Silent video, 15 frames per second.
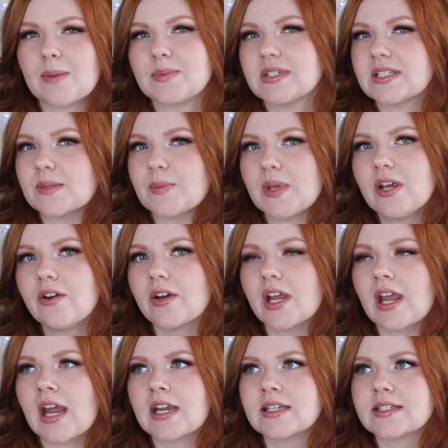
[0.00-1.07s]
kept
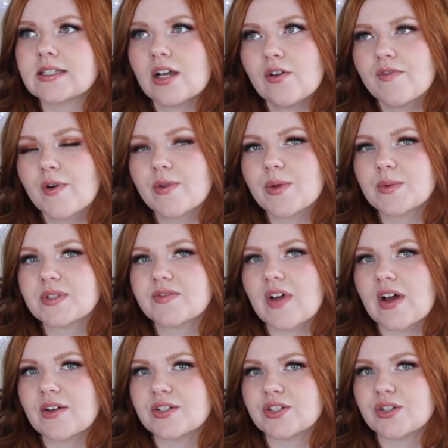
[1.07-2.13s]
disappearing, and a cell phone that was
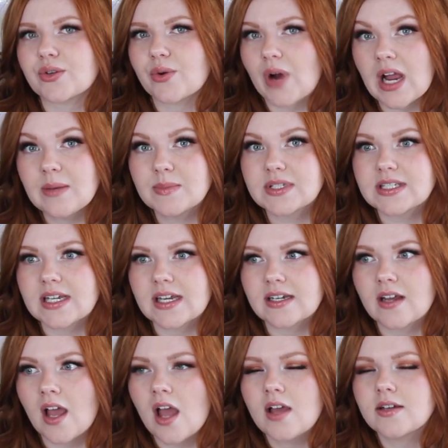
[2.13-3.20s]
found at the crime
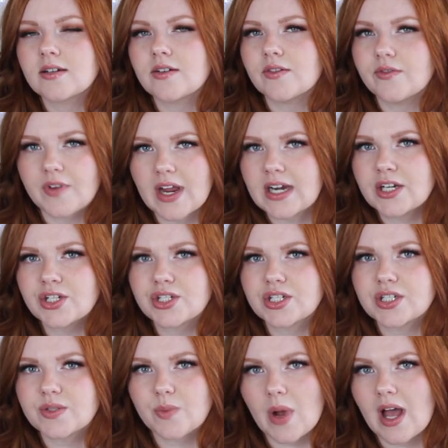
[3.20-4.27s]
scene vanished
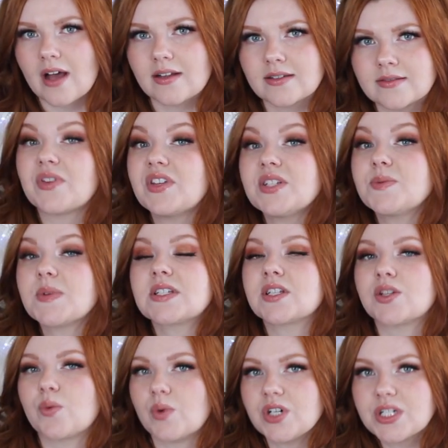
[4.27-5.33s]
as well. But this
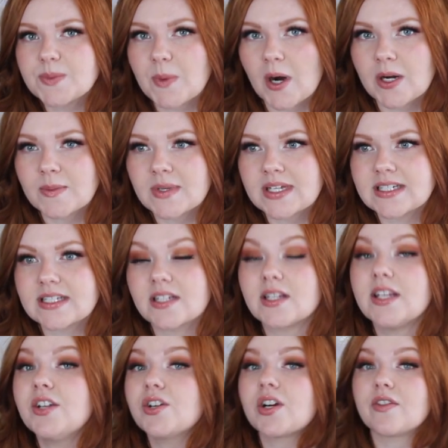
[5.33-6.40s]
wasn't the worst part, because the
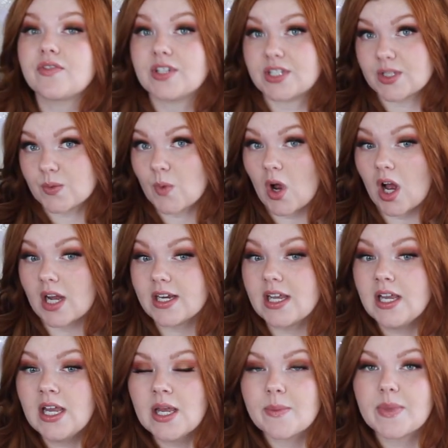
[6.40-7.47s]
leader of this
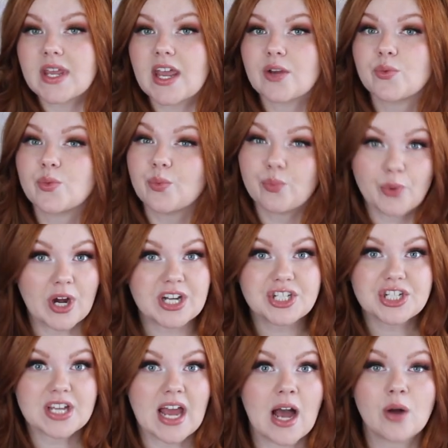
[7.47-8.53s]
squad began
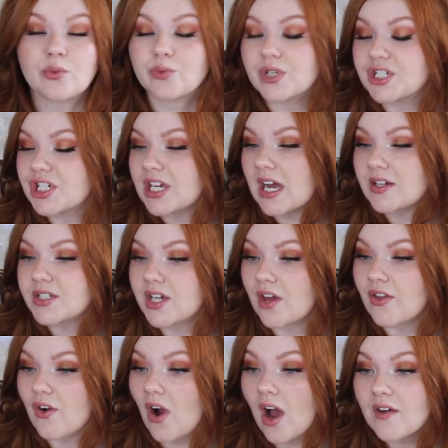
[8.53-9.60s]
branching out, reaching out to
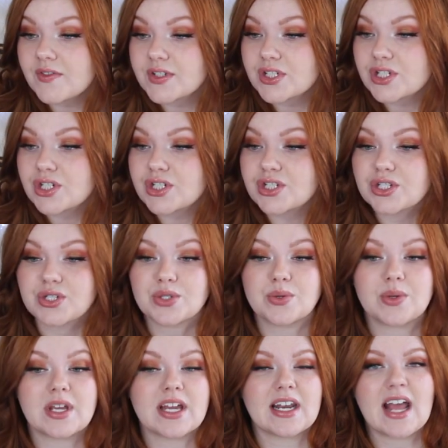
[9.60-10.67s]
other officers
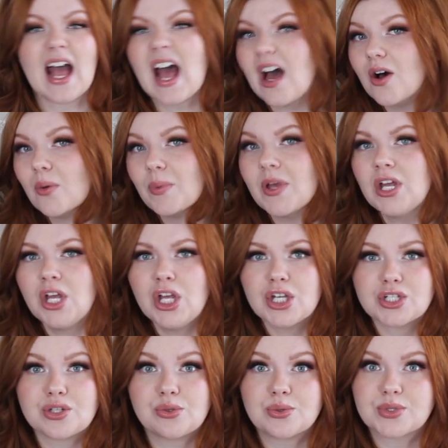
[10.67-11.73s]
to get help
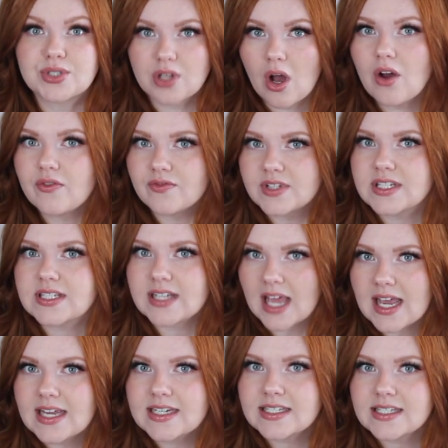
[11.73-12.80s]
to solve this
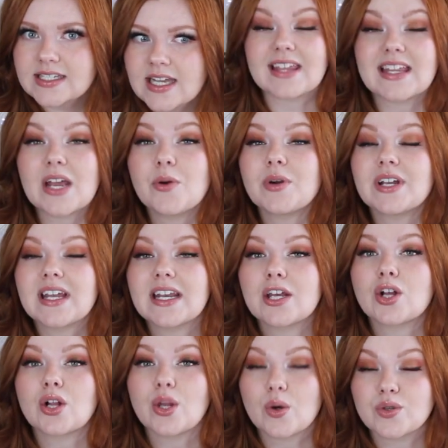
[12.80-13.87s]
case, and they were
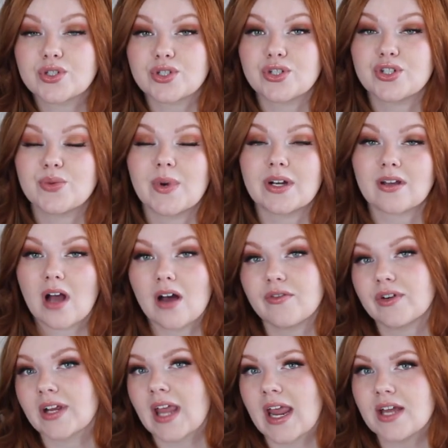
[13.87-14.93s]
getting closer to
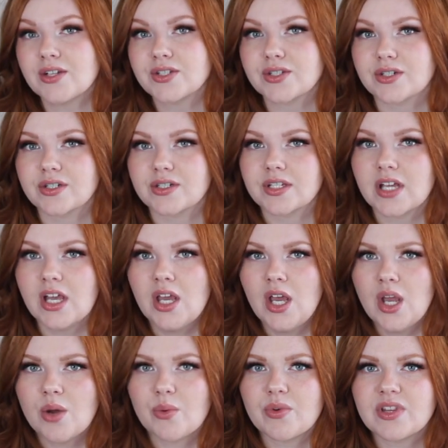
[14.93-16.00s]
uncovering answers
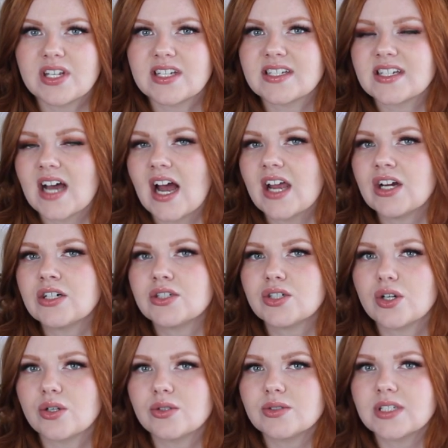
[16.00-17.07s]
when the entire
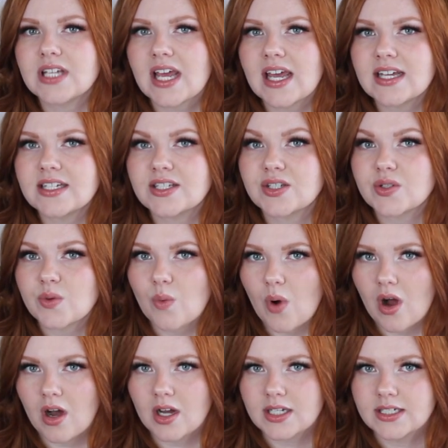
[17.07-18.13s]
cold case
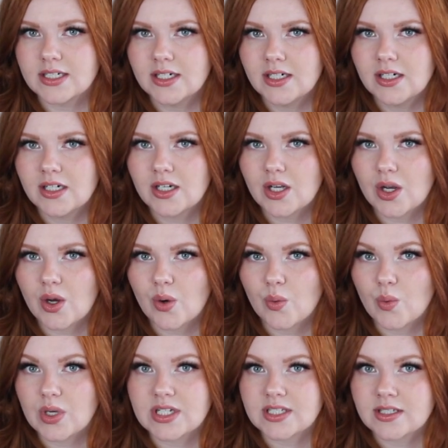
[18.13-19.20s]
squad
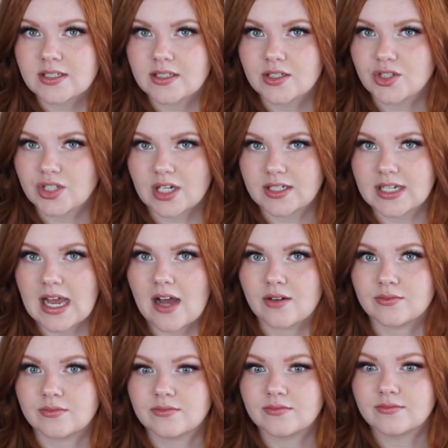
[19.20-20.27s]
was shut
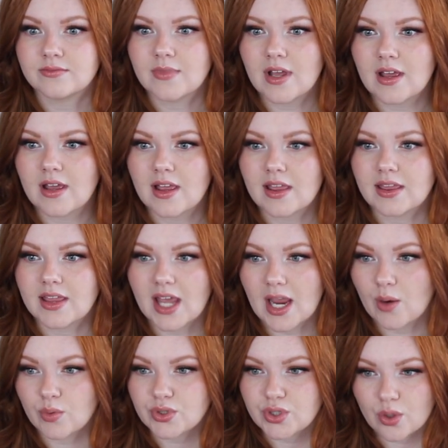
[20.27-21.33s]
down.
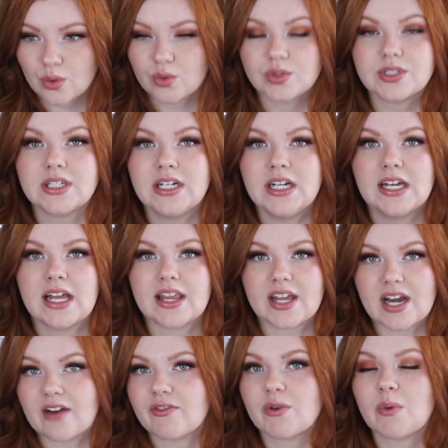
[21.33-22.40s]
They were told
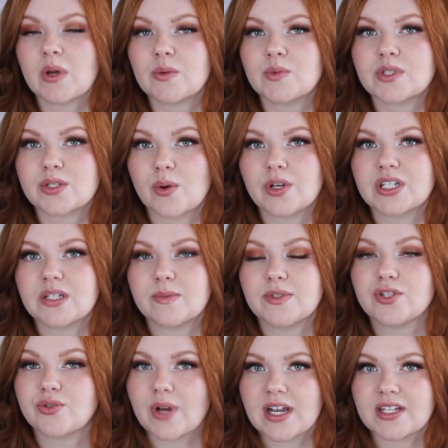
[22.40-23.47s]
that everyone was going to
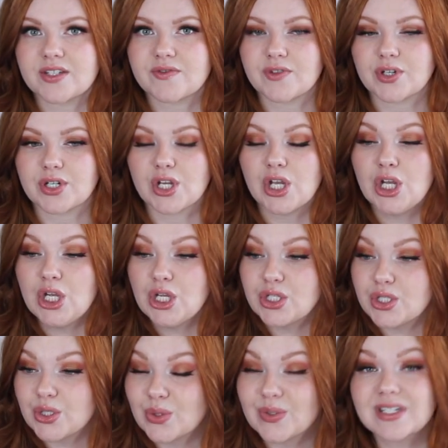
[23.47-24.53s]
be transferred
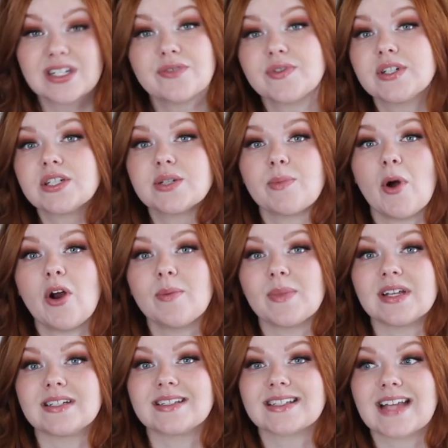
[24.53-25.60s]
to different
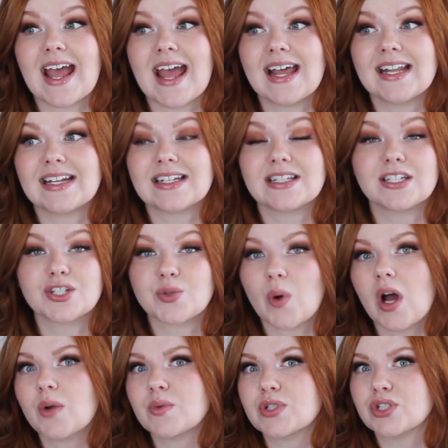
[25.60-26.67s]
departments, and the
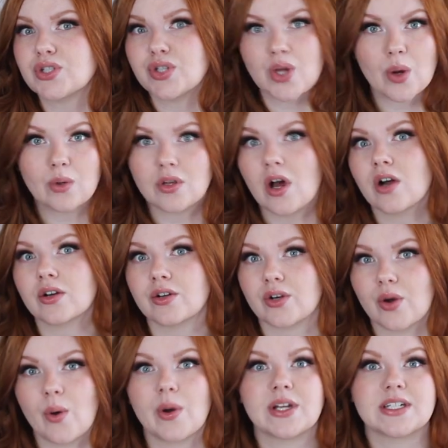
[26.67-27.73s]
squad was no
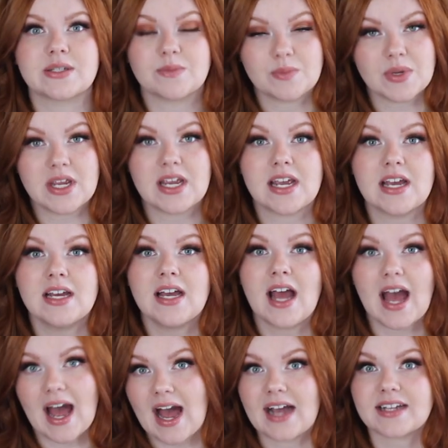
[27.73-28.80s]
longer going to be
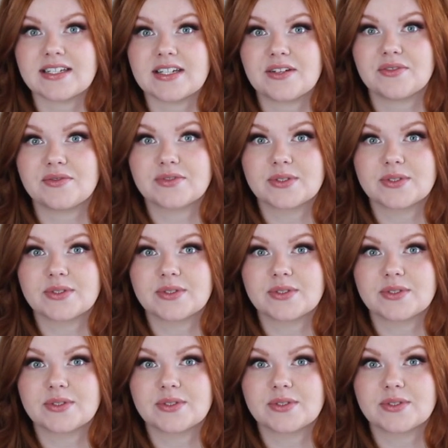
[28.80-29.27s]
active.